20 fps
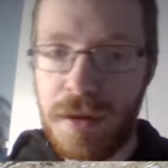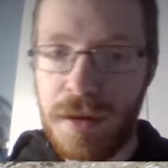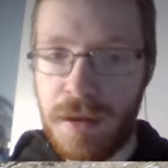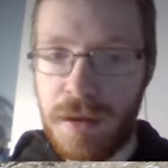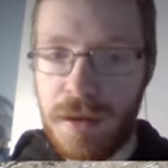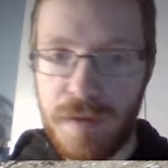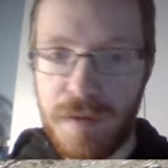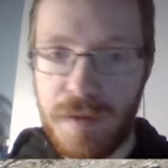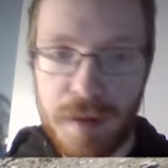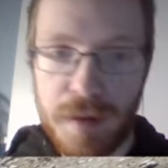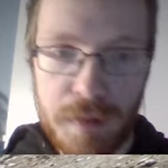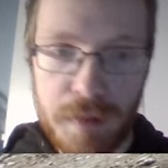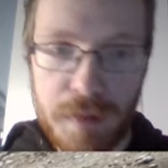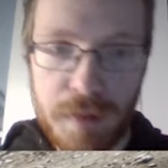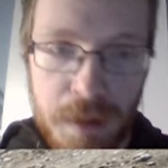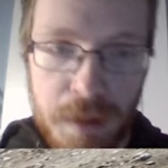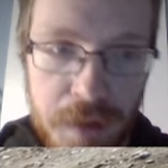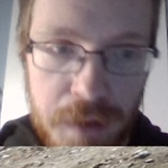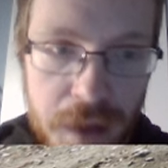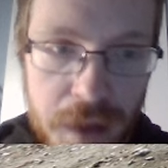first round.
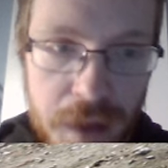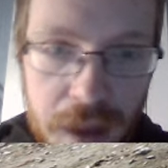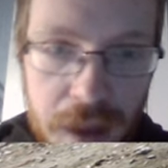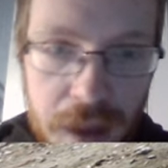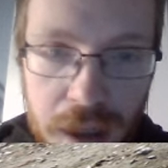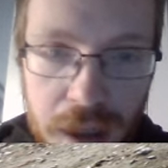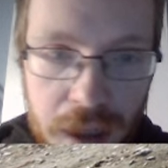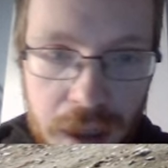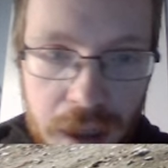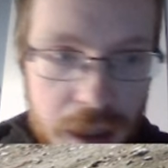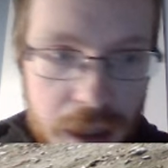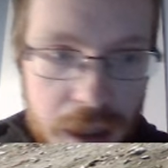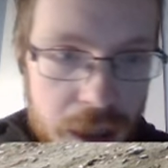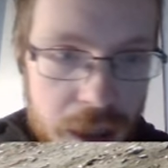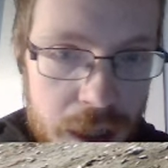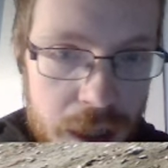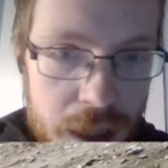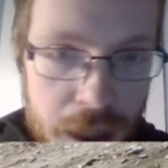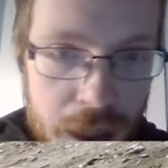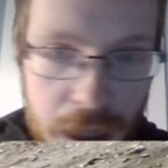
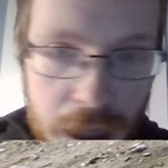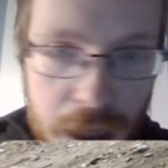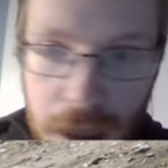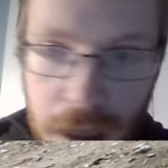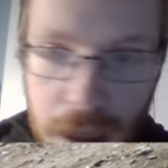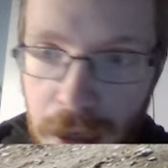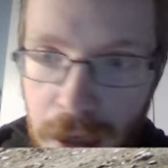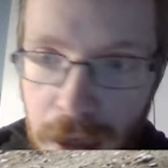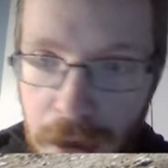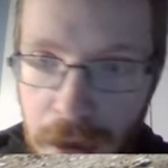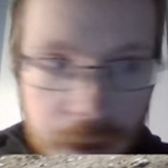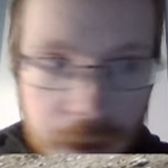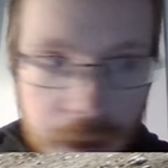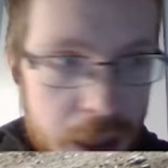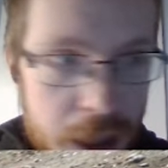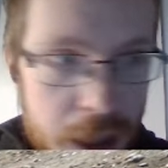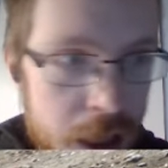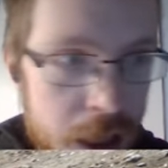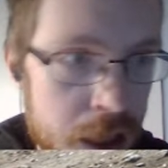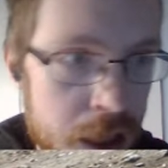Uh,
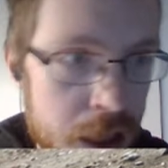okay.